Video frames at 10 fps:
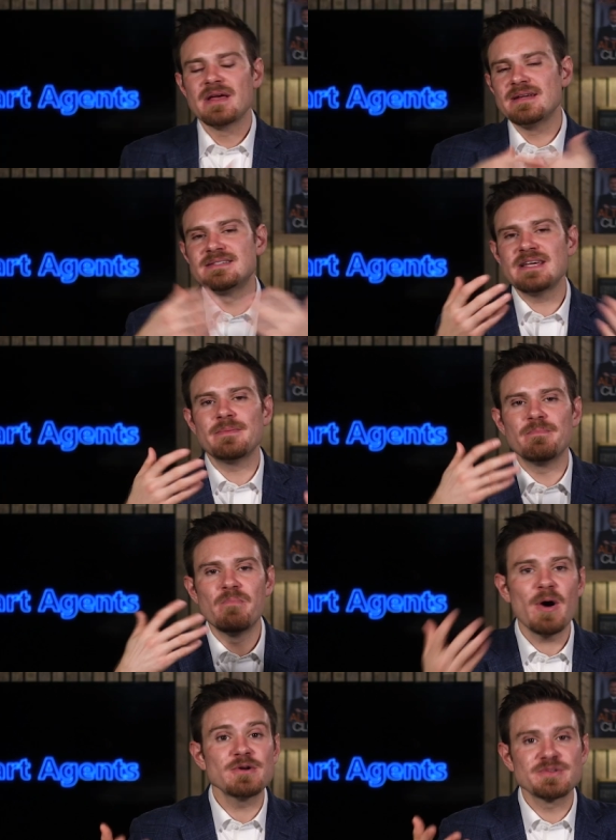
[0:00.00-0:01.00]
You see,
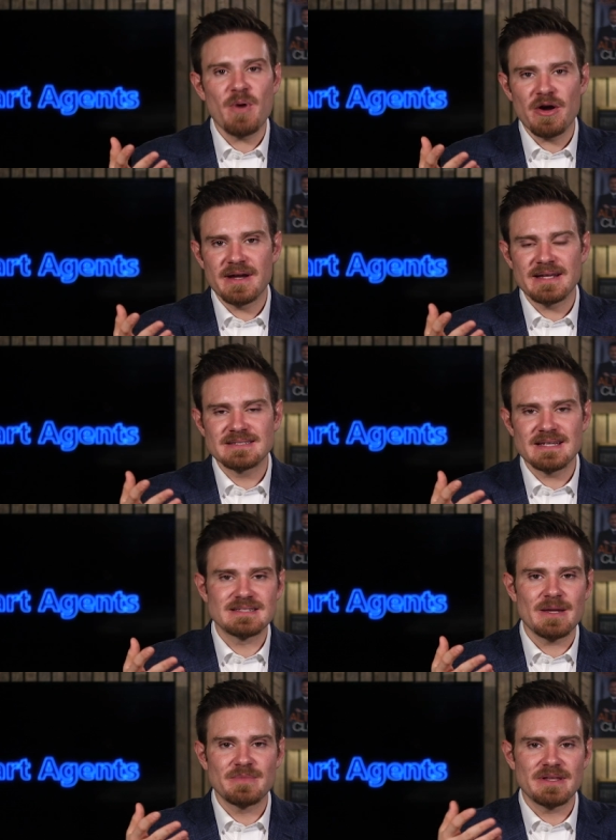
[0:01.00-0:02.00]
most marketing says
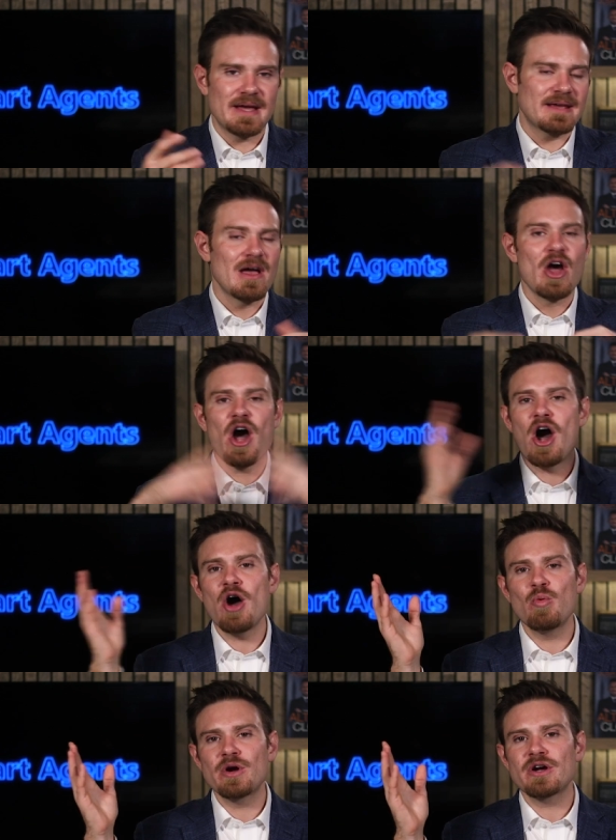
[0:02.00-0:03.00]
something like,
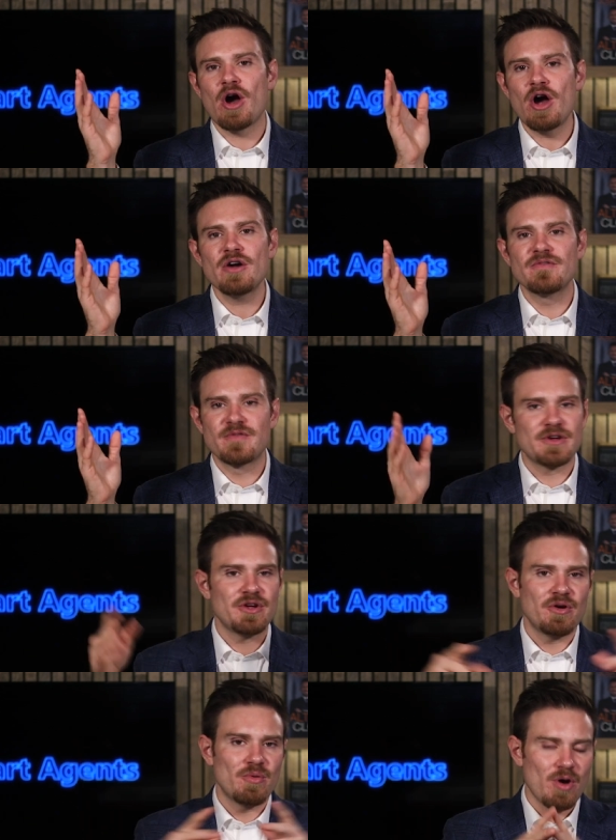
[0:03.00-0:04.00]
I'll work hard for
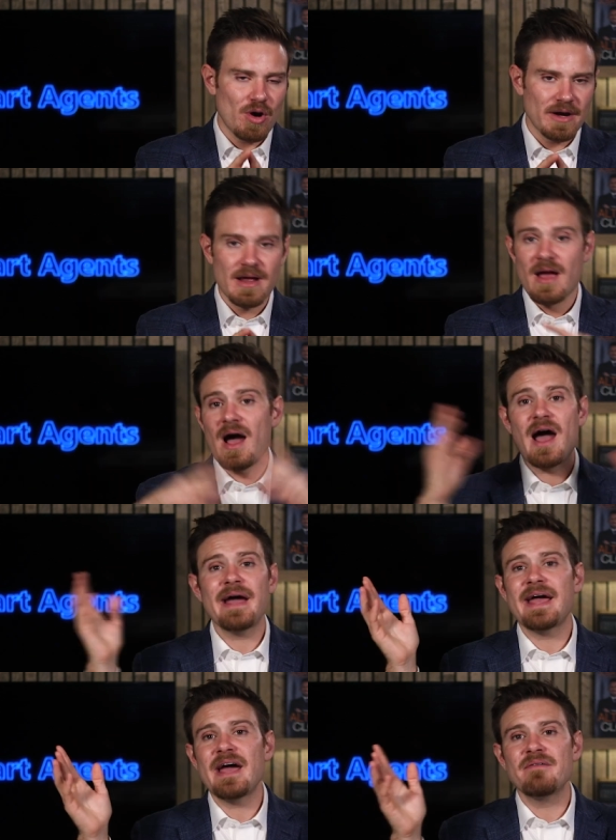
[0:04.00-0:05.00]
you, or
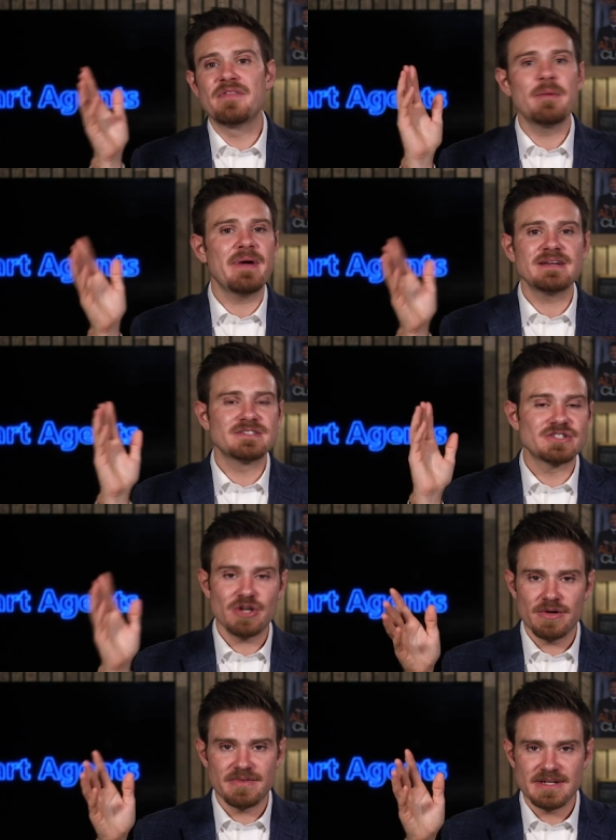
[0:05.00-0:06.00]
I have the best
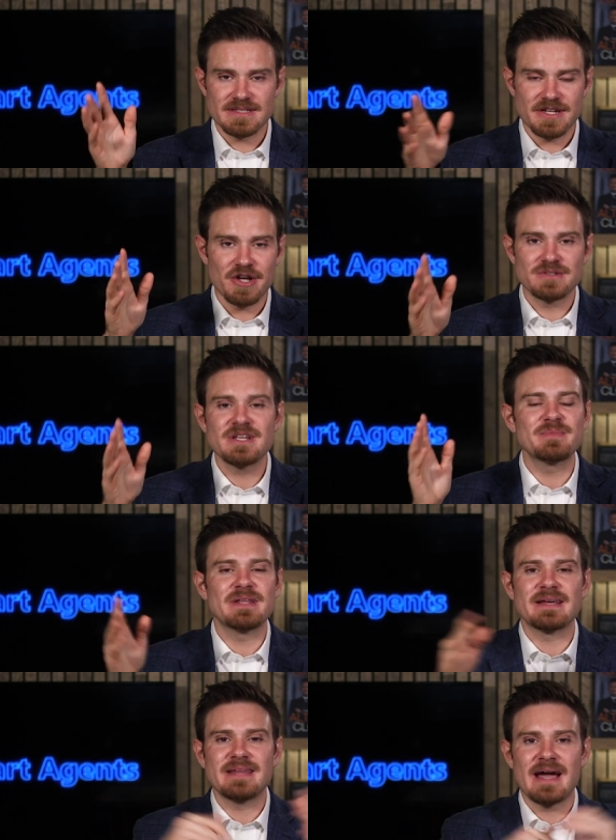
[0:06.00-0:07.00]
service, you know, something like